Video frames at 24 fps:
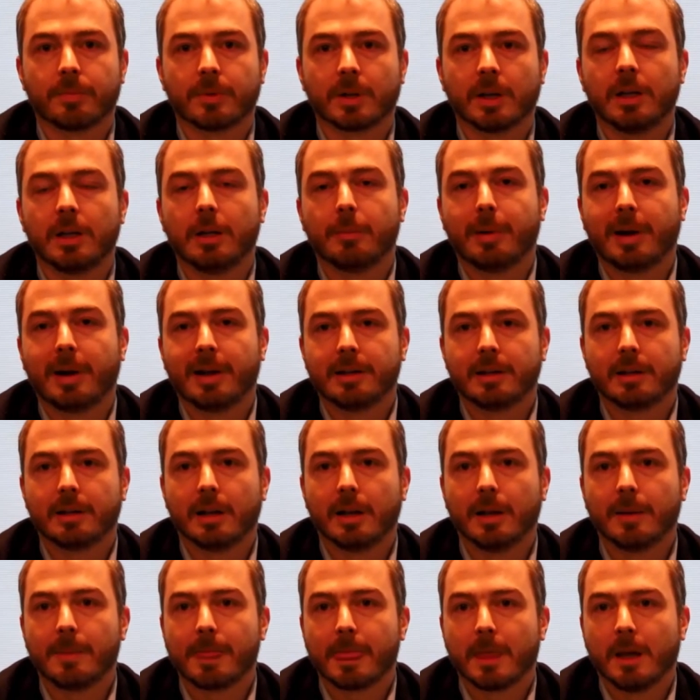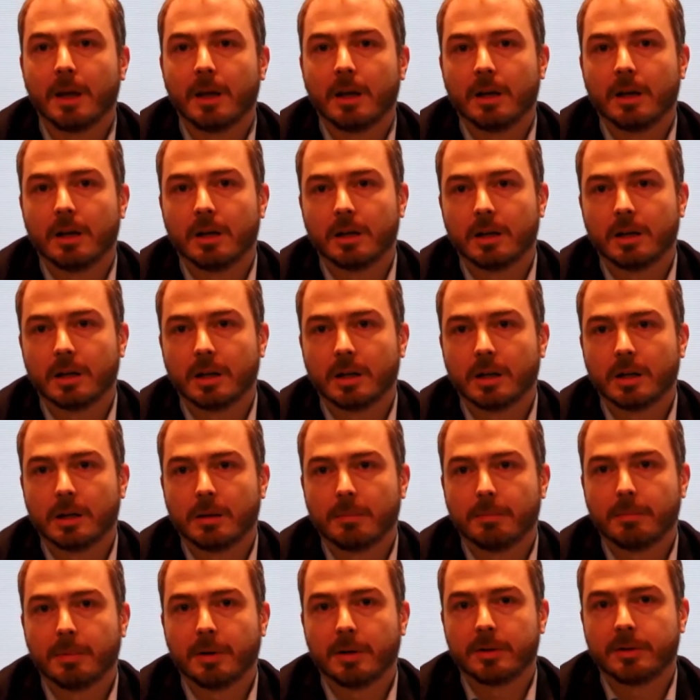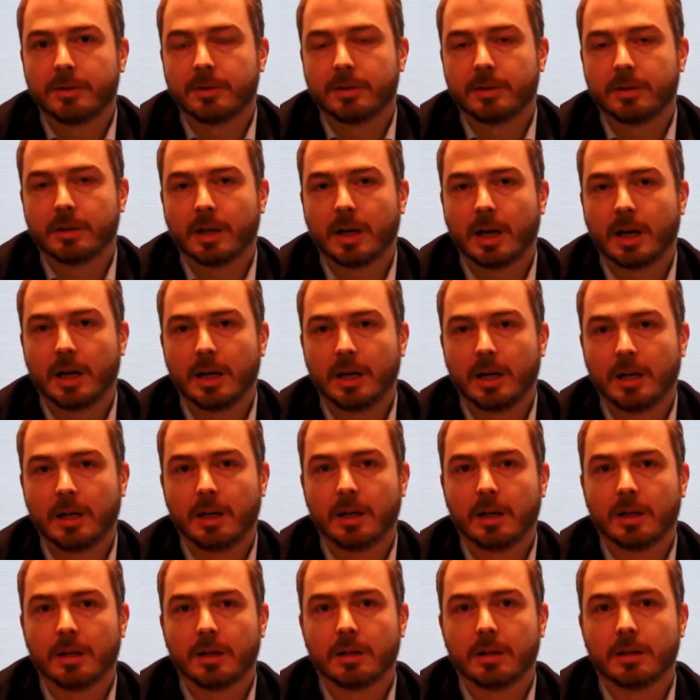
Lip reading: independently, but I